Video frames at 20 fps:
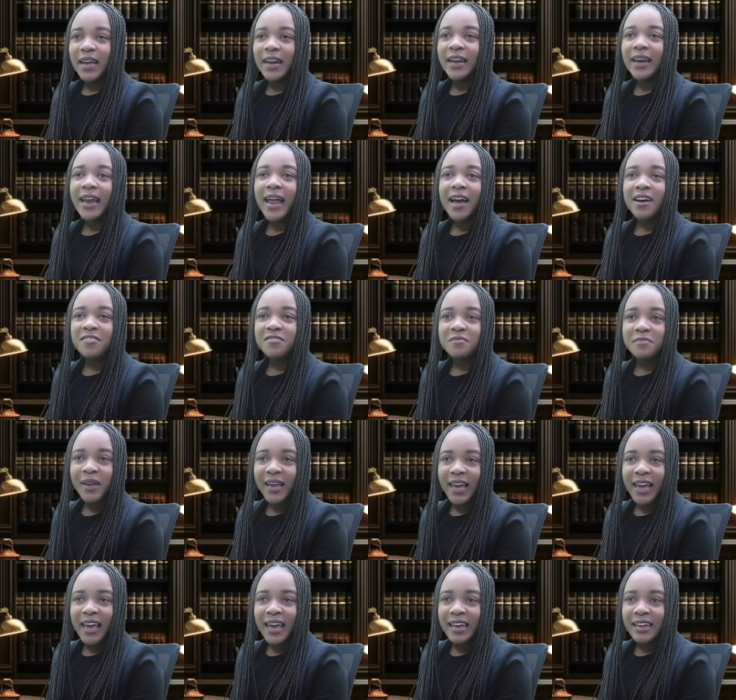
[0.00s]
Love
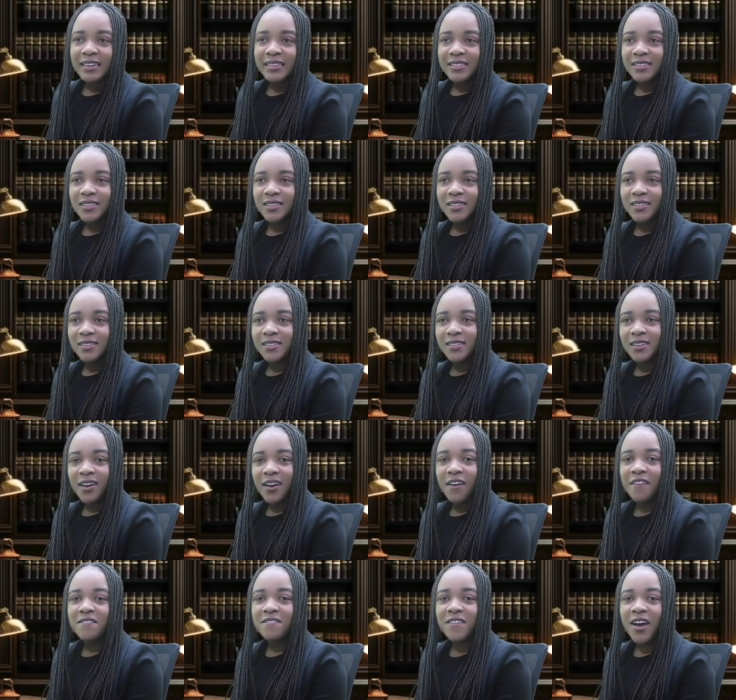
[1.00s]
may end,
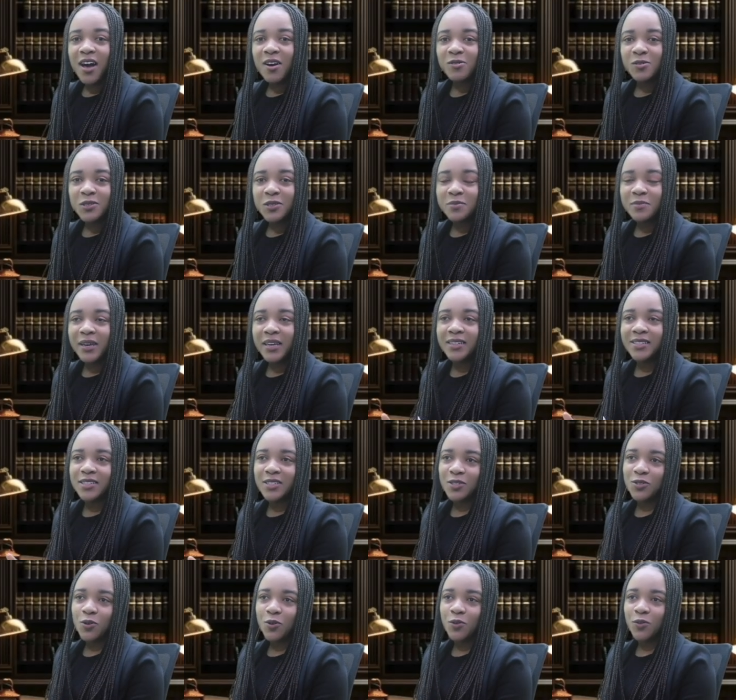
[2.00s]
vows may
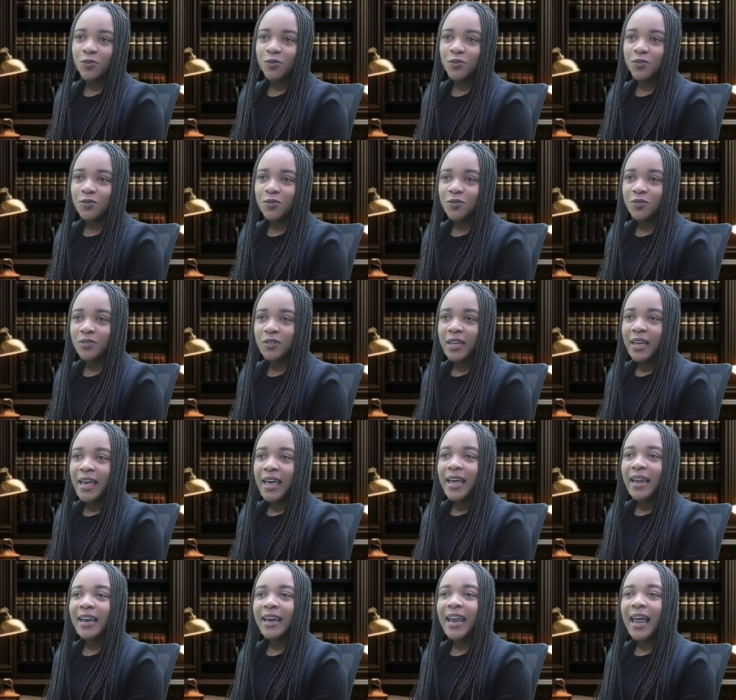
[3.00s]
dissolve,
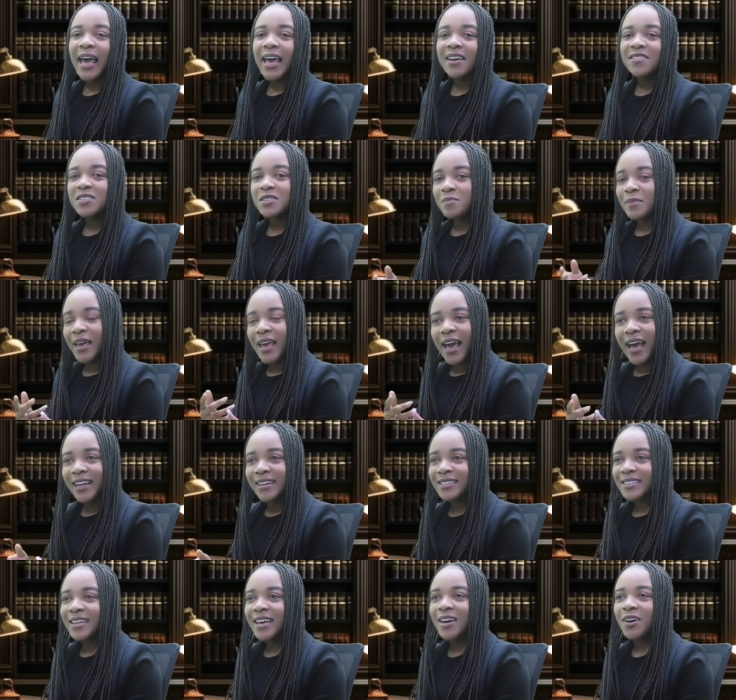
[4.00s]
lives may
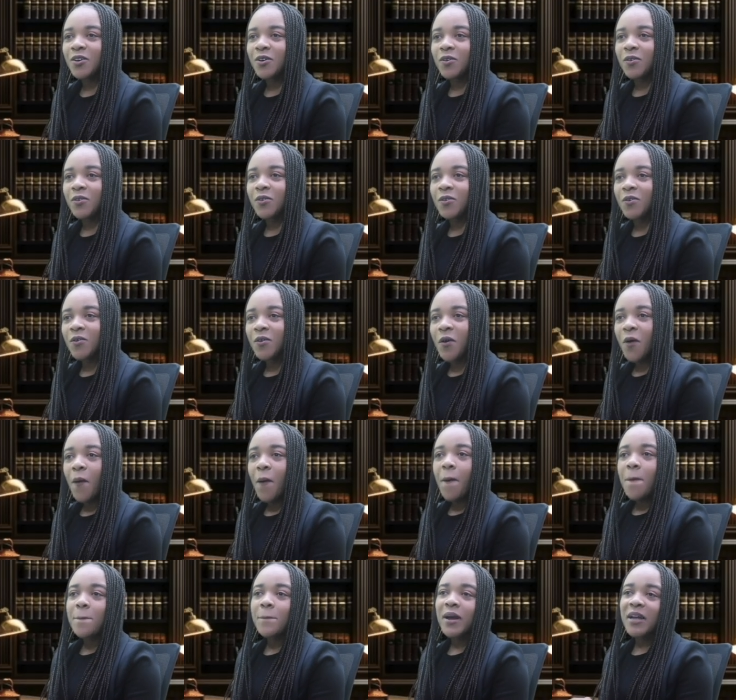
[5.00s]
untangle,
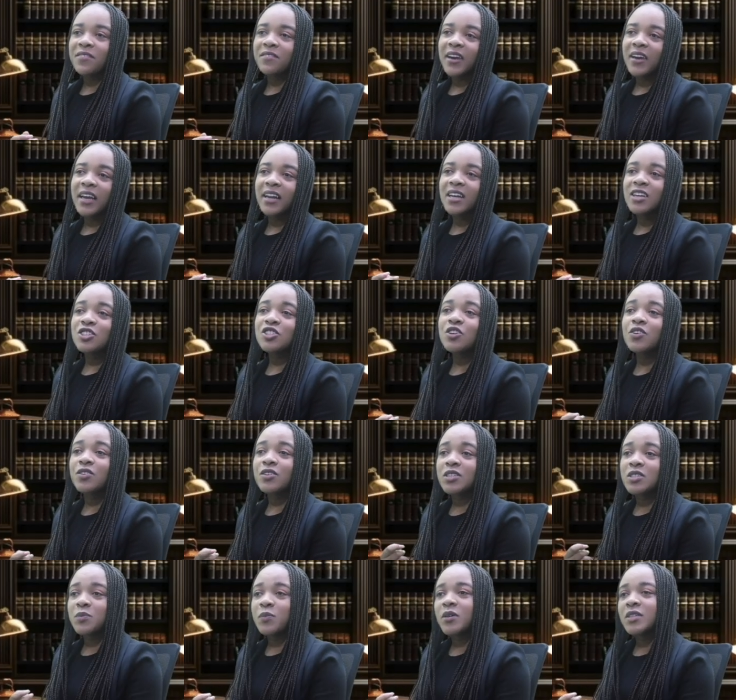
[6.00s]
but financial
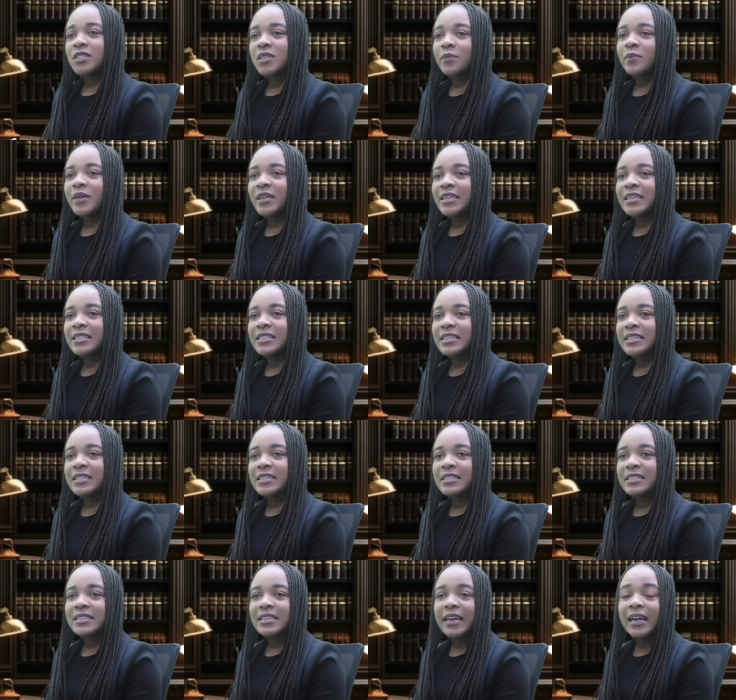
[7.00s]

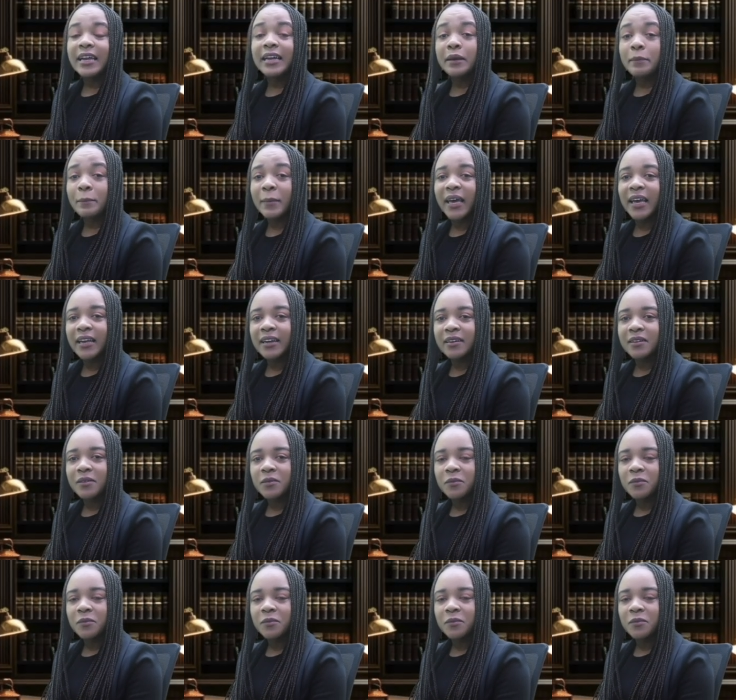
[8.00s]
responsibilities remain.